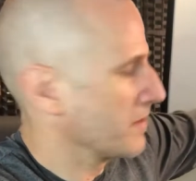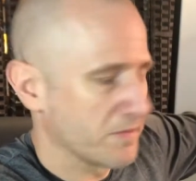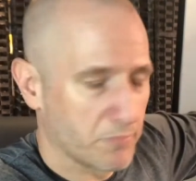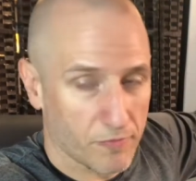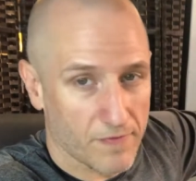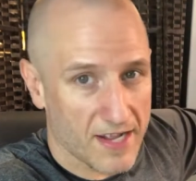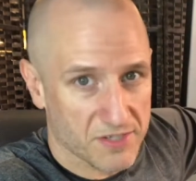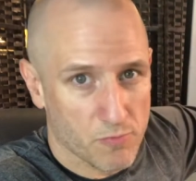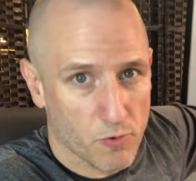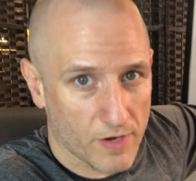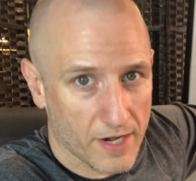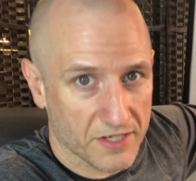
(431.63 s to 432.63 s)
It provides
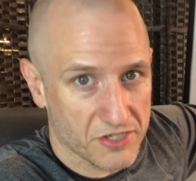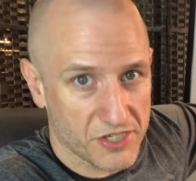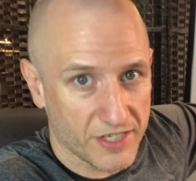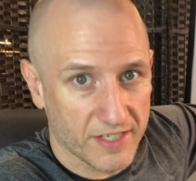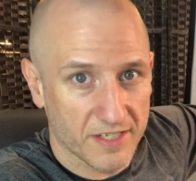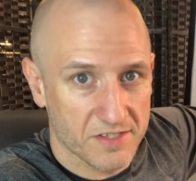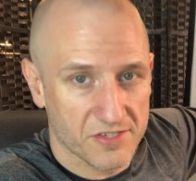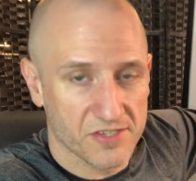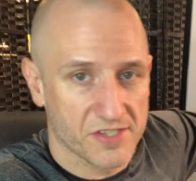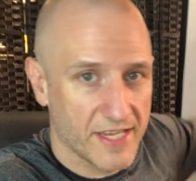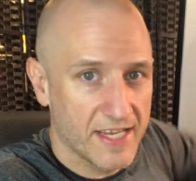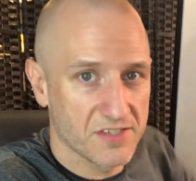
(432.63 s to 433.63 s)
more energy and it
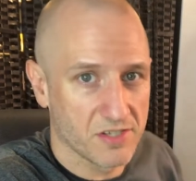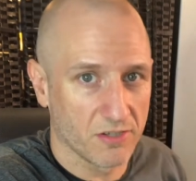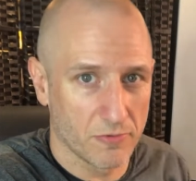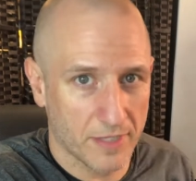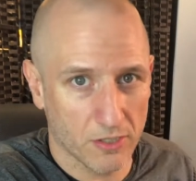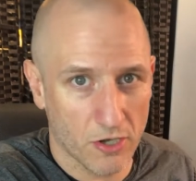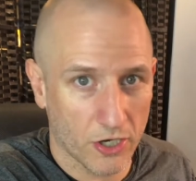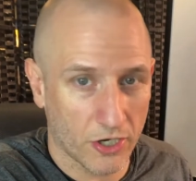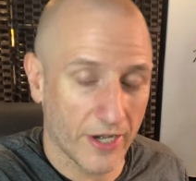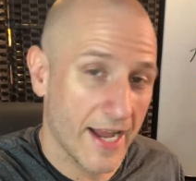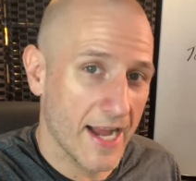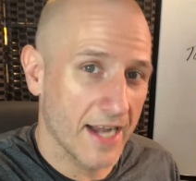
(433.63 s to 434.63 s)
sustains a little bit
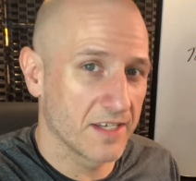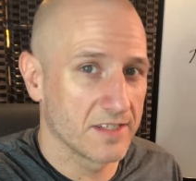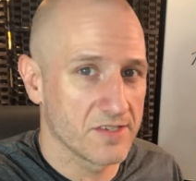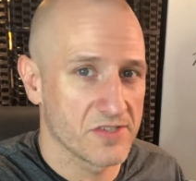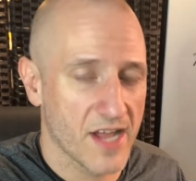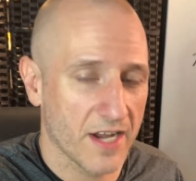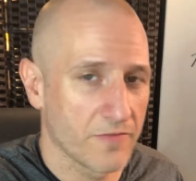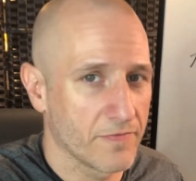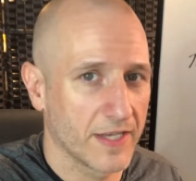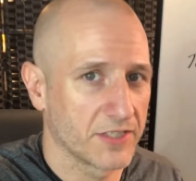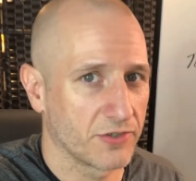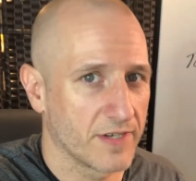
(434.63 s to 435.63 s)
longer, and it does not
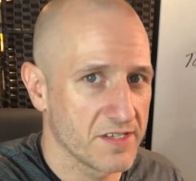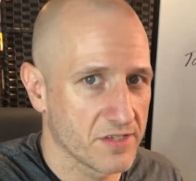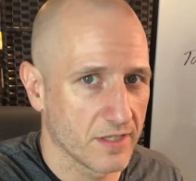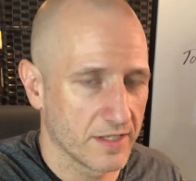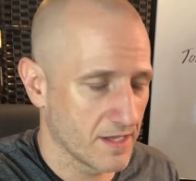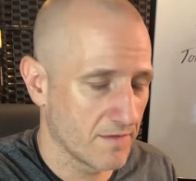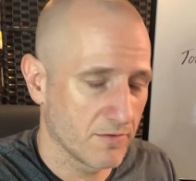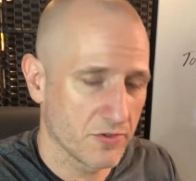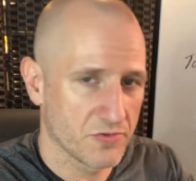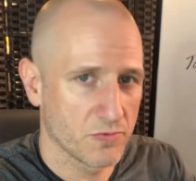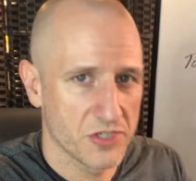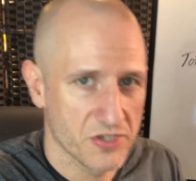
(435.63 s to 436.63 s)
affect your insulin
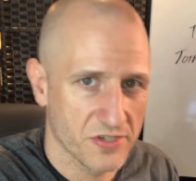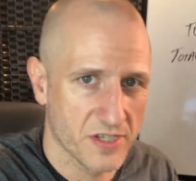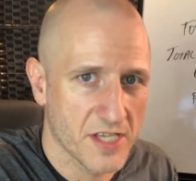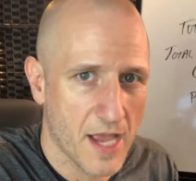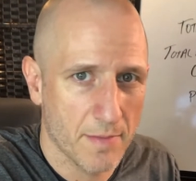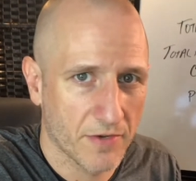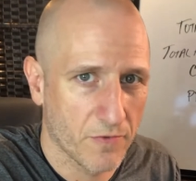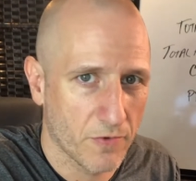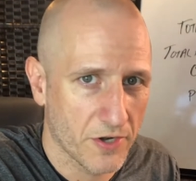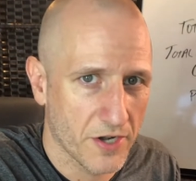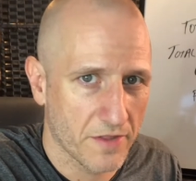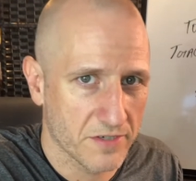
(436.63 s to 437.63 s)
levels, which is a topic
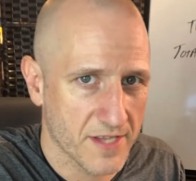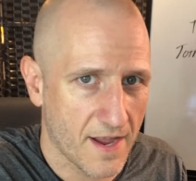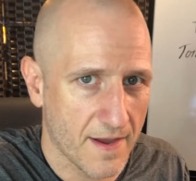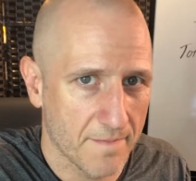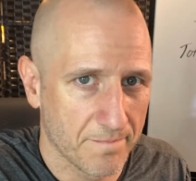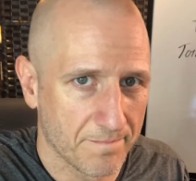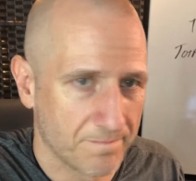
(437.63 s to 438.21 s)
for another time.